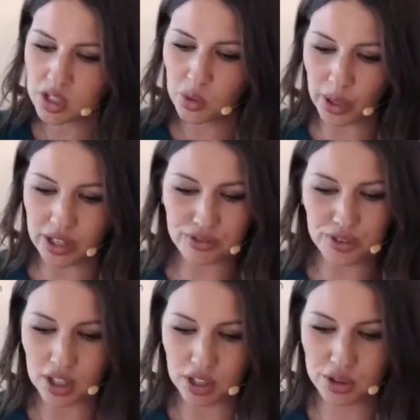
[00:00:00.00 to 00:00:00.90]
to wait
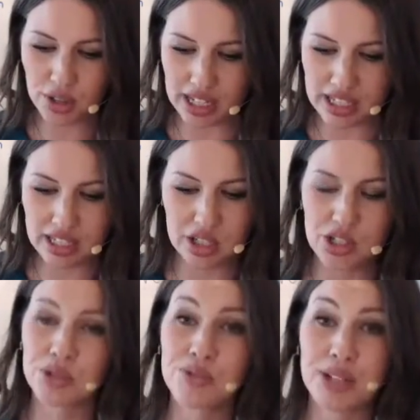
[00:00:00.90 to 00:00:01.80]
for a crisis
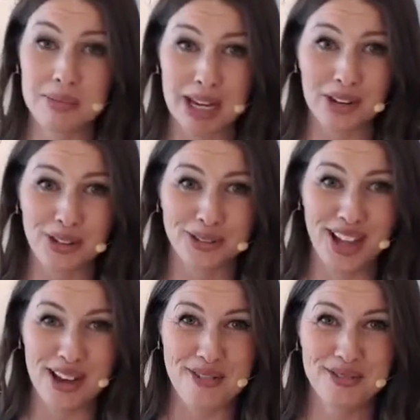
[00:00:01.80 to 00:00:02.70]
to remake her
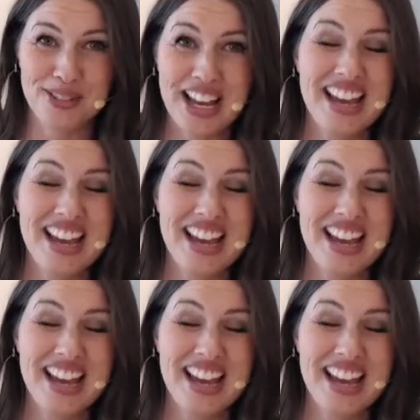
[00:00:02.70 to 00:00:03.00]
life.